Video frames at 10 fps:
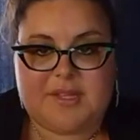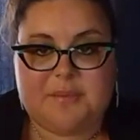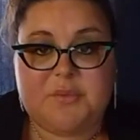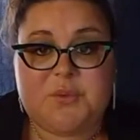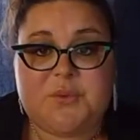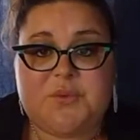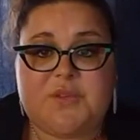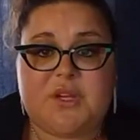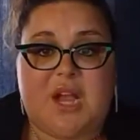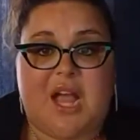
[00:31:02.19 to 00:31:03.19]
Move
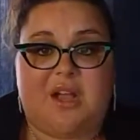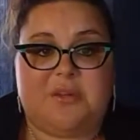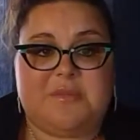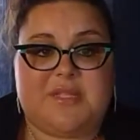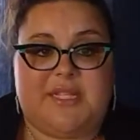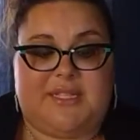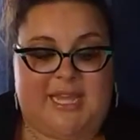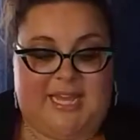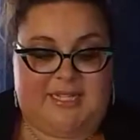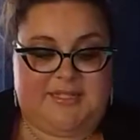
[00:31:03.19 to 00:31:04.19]
your arms and
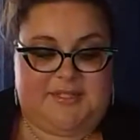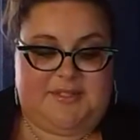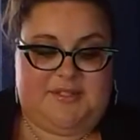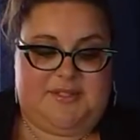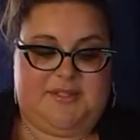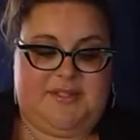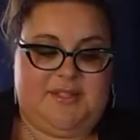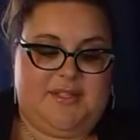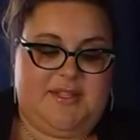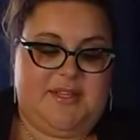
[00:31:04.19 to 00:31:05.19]
legs.
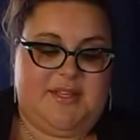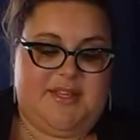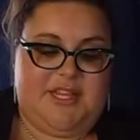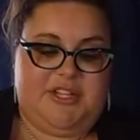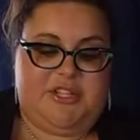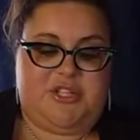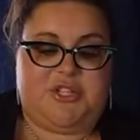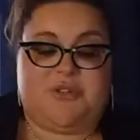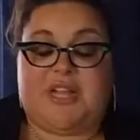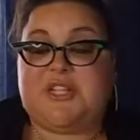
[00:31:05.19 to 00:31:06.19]

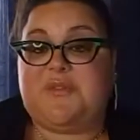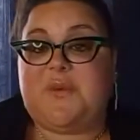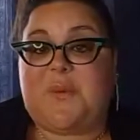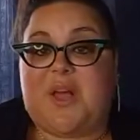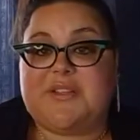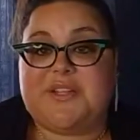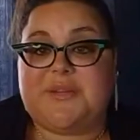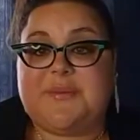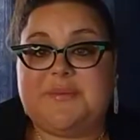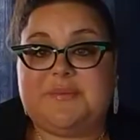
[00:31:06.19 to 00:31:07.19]
Stretch if you want
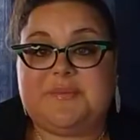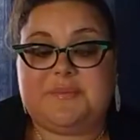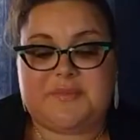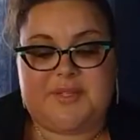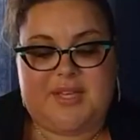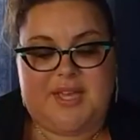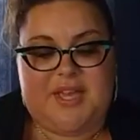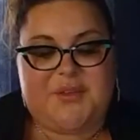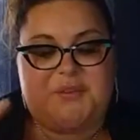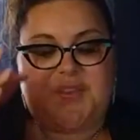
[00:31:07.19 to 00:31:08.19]
to,
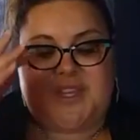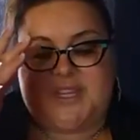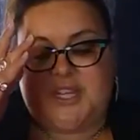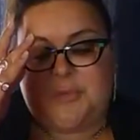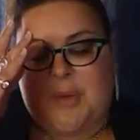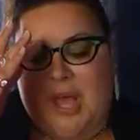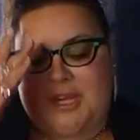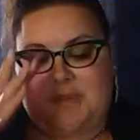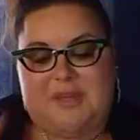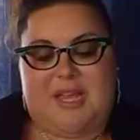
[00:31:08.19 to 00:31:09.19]
feeling your
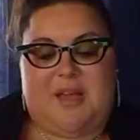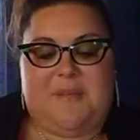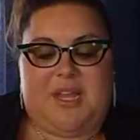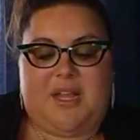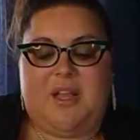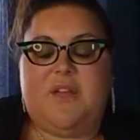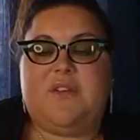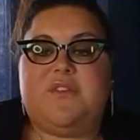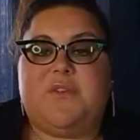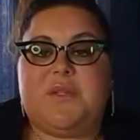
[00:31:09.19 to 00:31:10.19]
body becoming
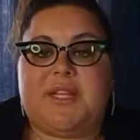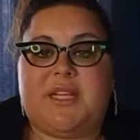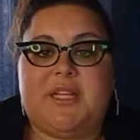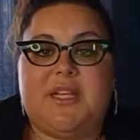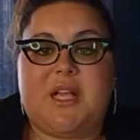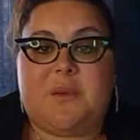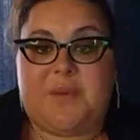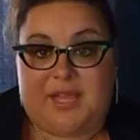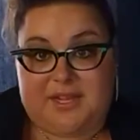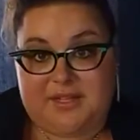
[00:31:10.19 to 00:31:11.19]
fully
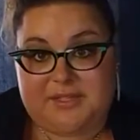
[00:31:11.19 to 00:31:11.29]
awake.